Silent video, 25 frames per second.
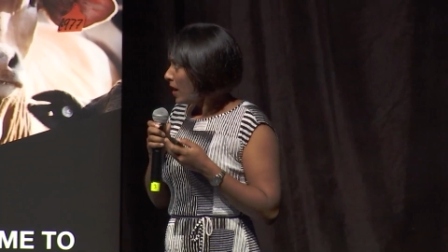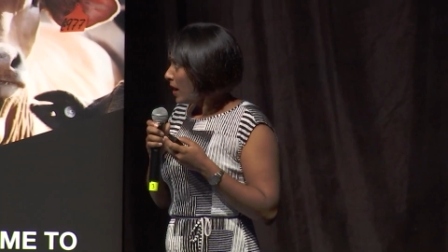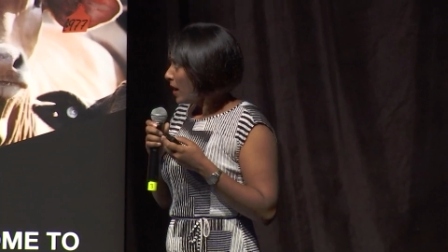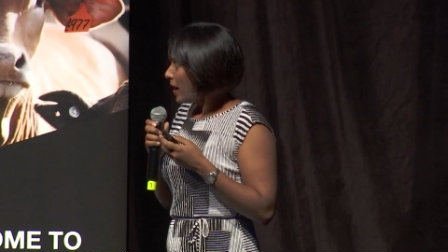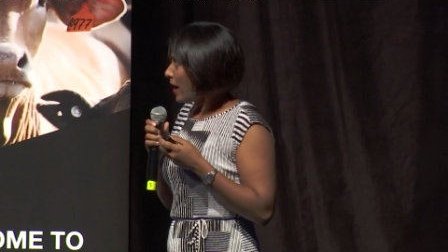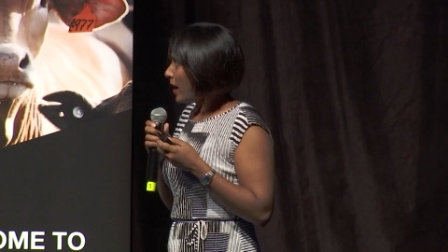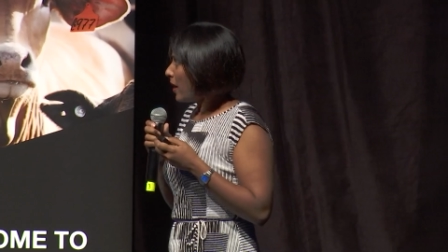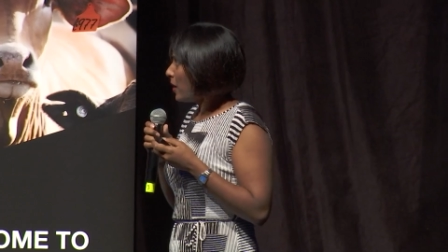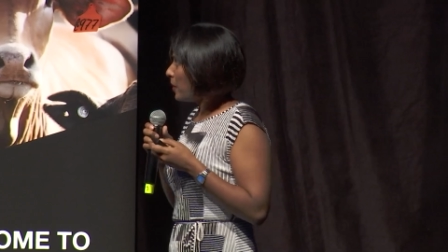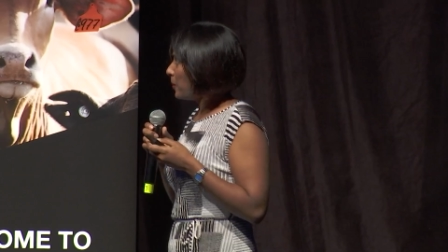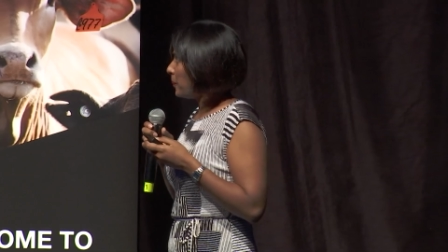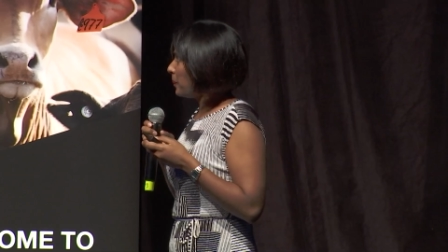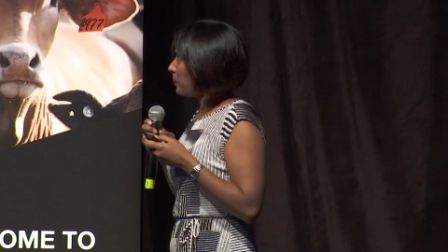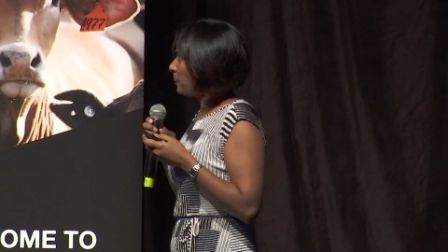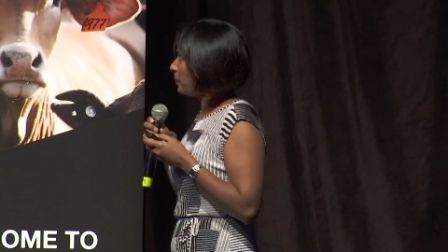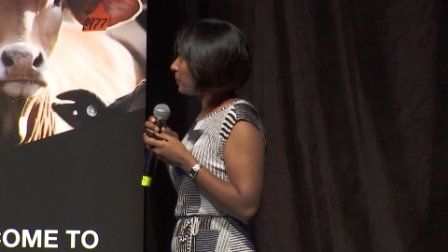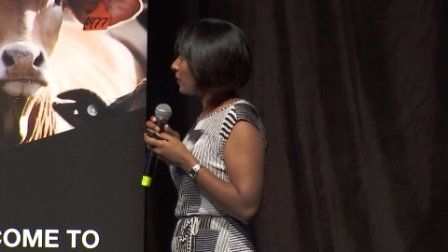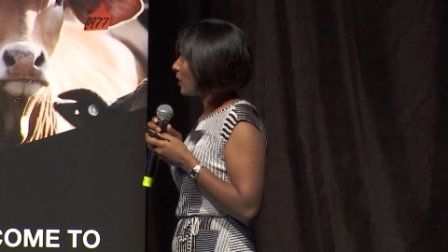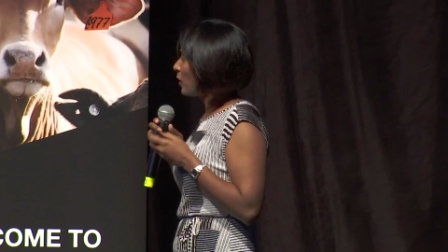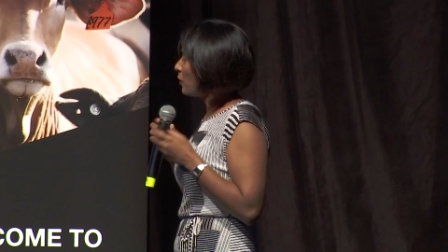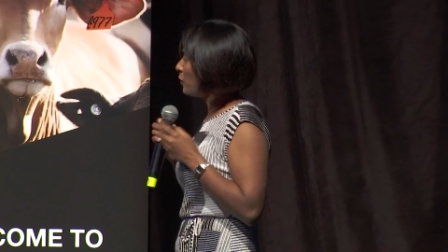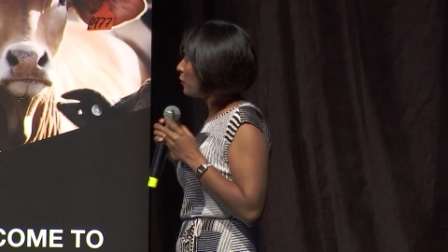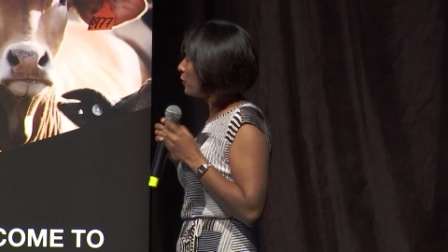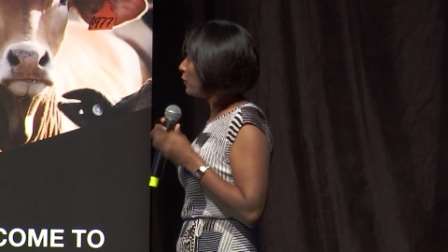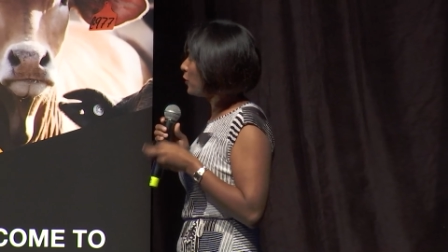Now,
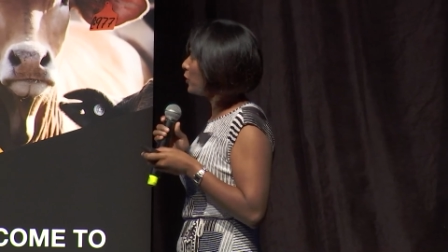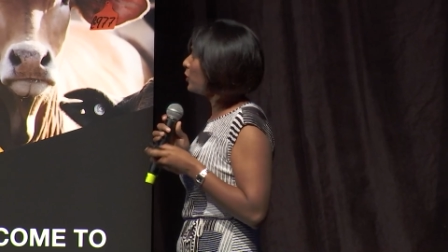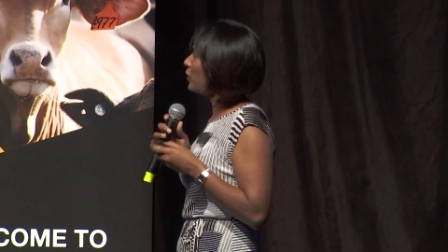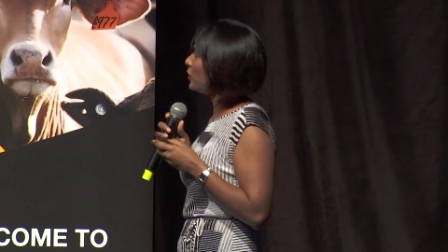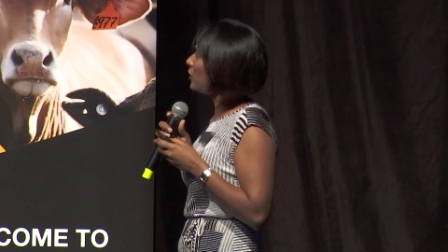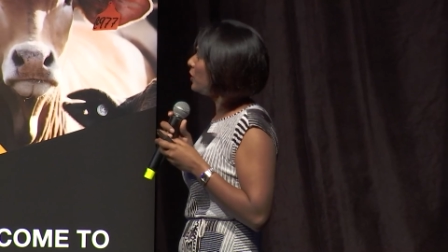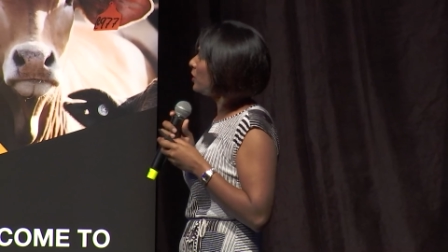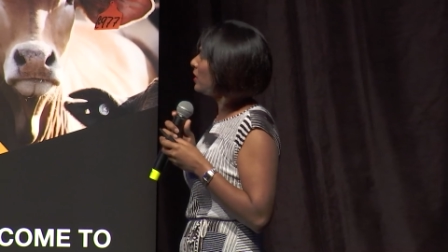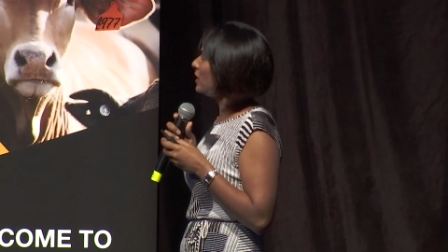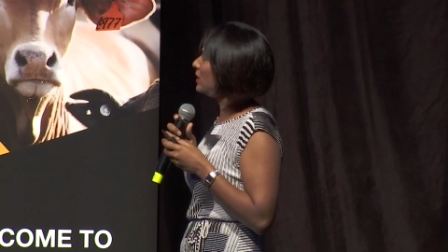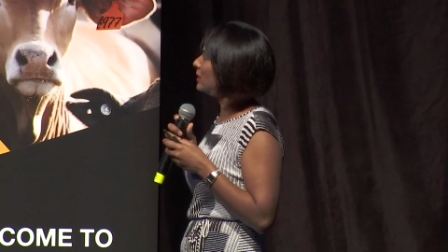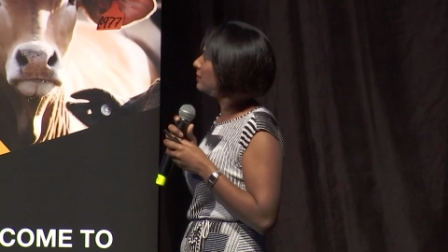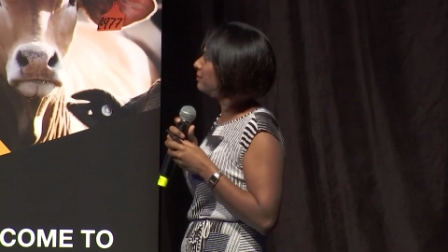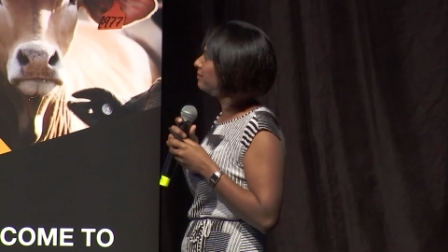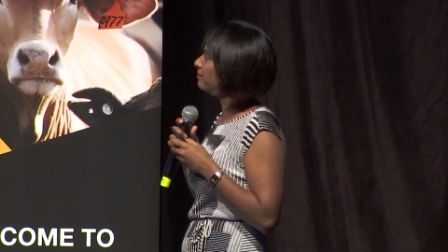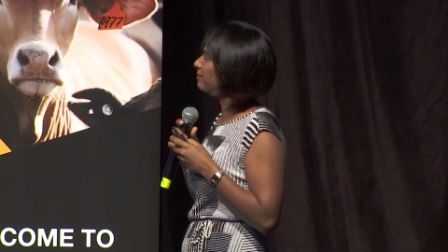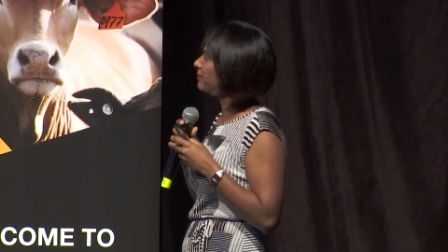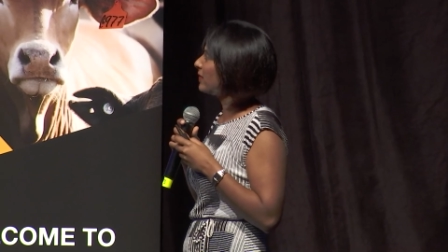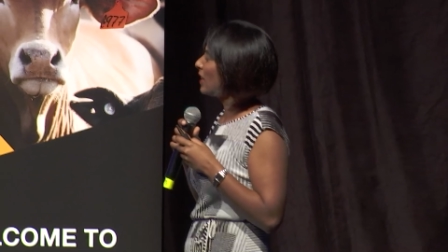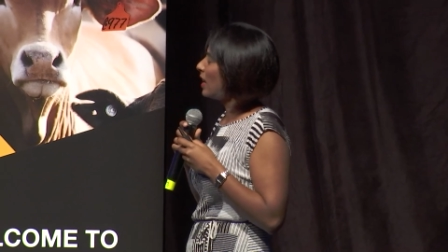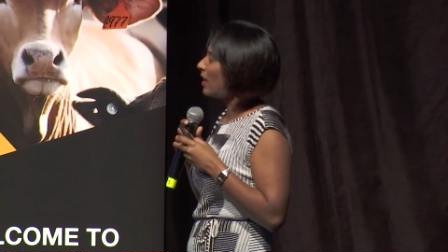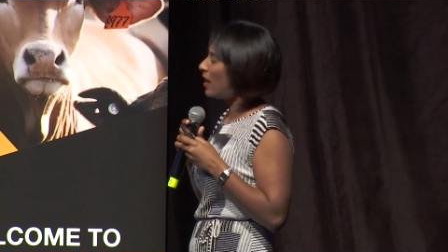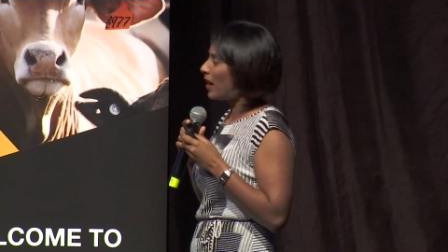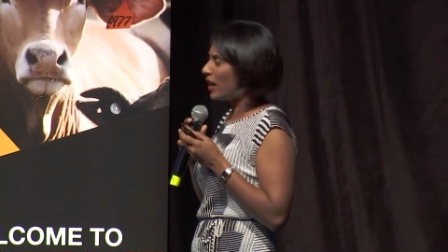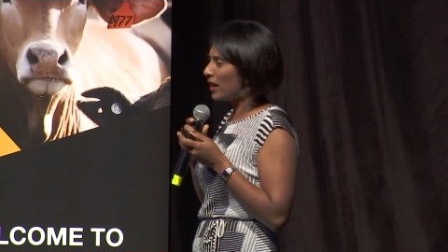food,
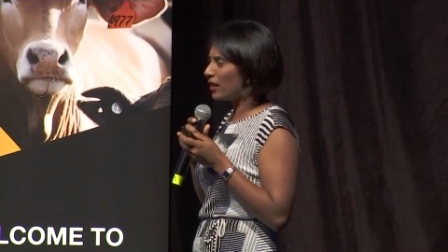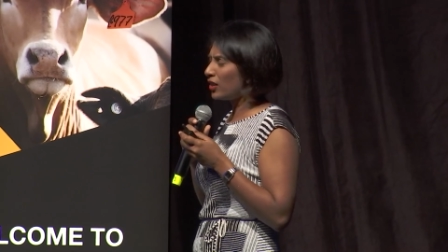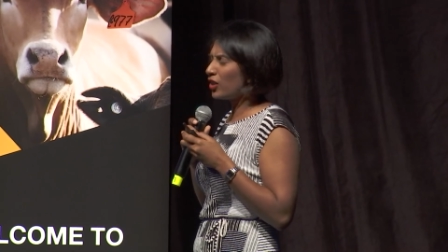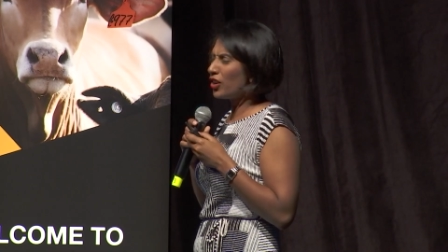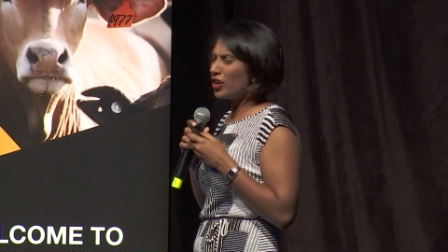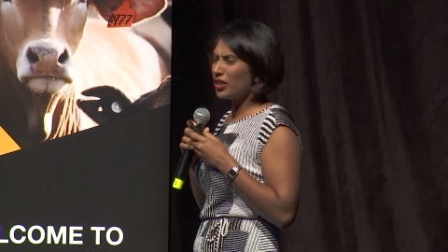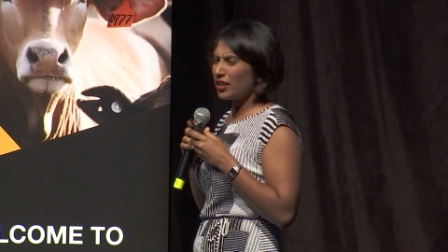I